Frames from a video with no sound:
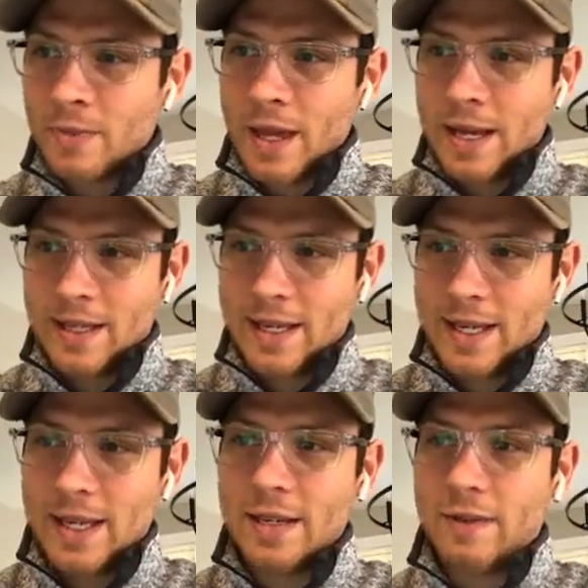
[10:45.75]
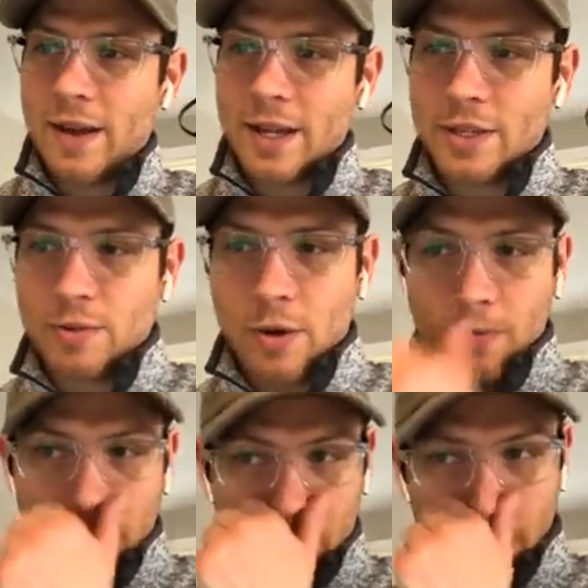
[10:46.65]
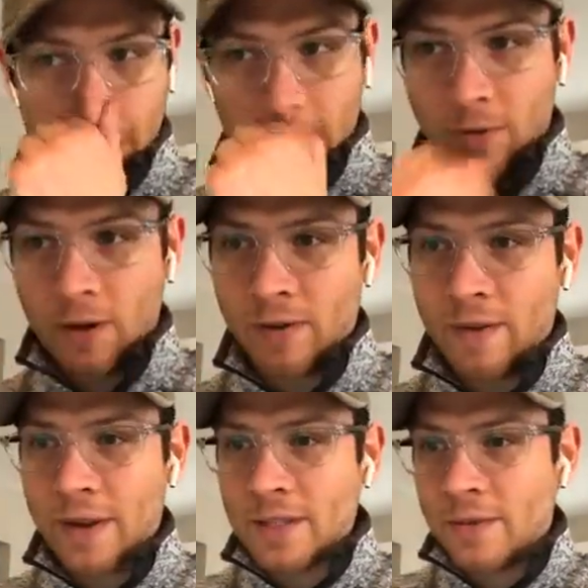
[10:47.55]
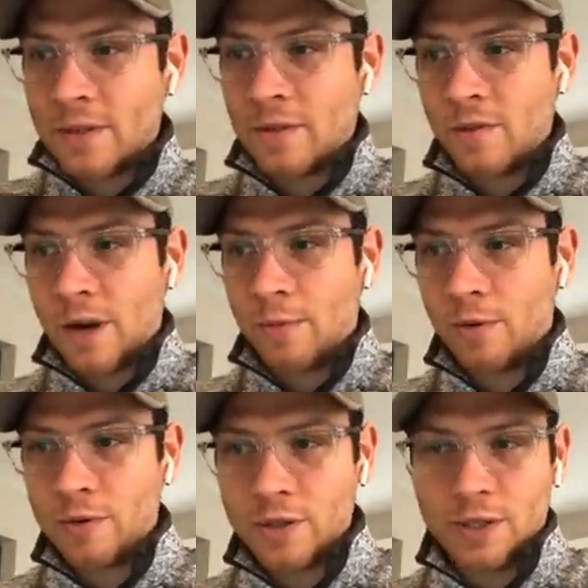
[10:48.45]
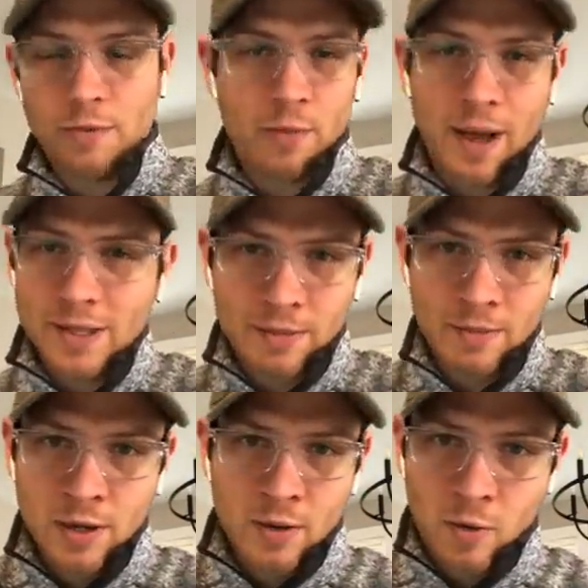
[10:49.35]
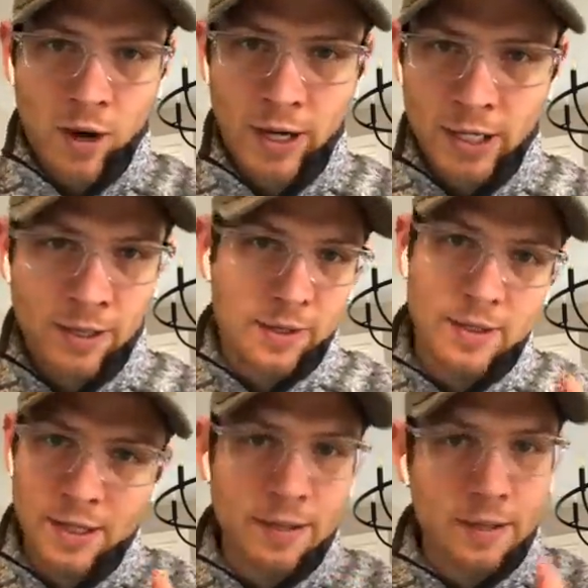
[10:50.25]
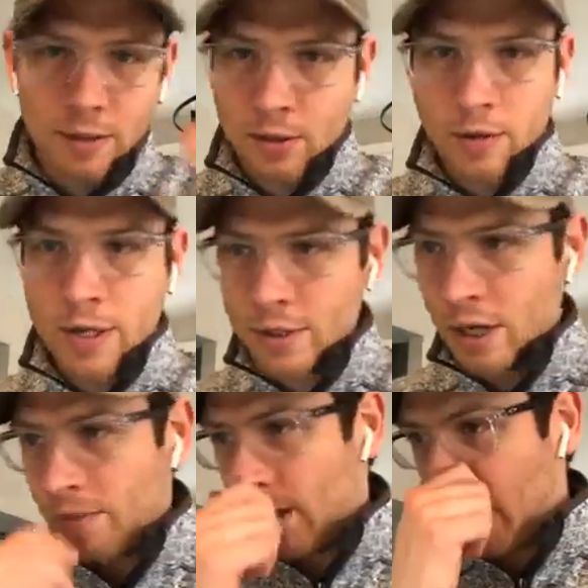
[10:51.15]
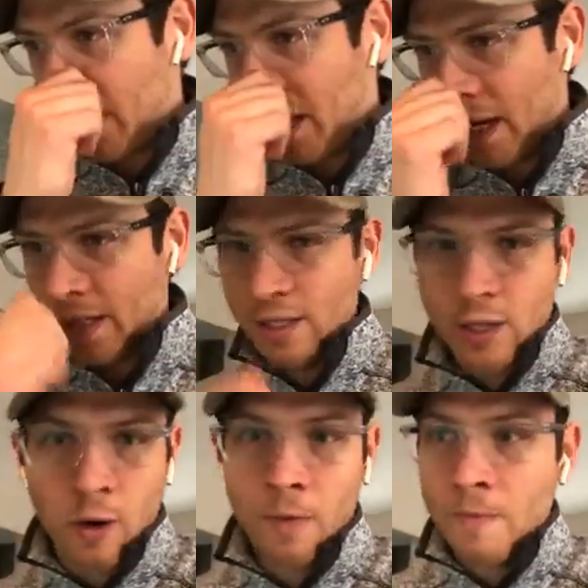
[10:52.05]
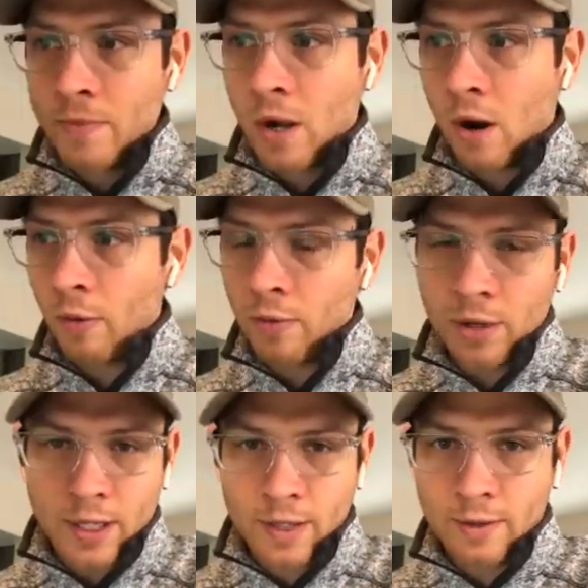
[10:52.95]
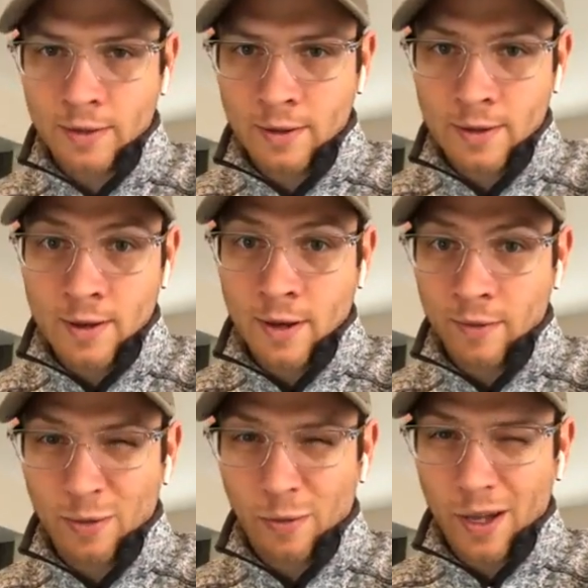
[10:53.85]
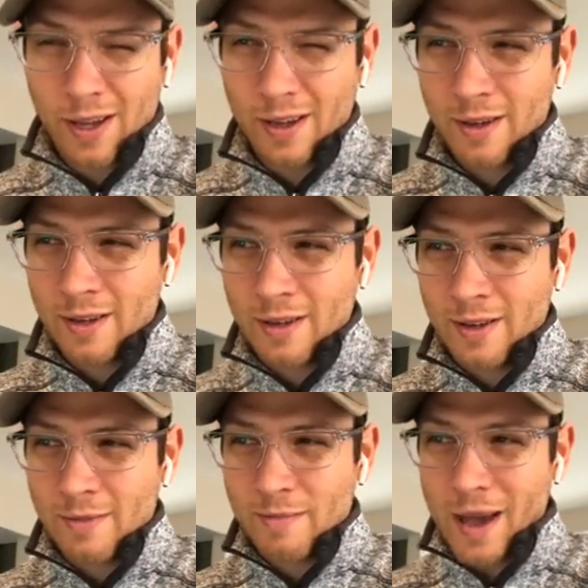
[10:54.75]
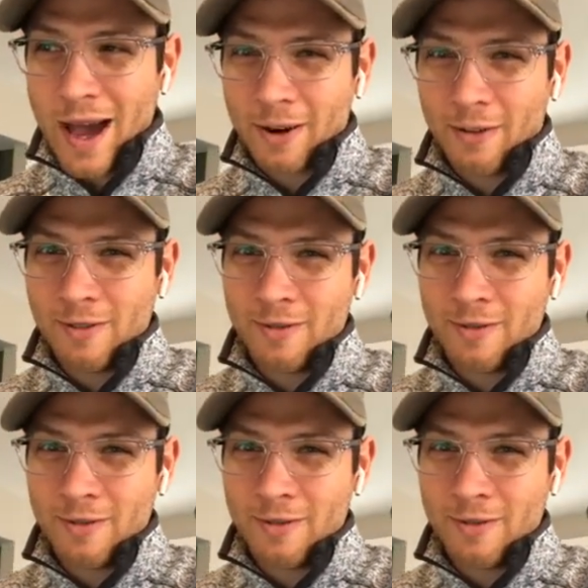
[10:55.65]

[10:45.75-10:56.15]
And Kian Devachi, 12 grand booked, 25 estimates, 2 grand produced, just momentum walking into the season. Great job there, Kian. So our Rookie of the Week battle.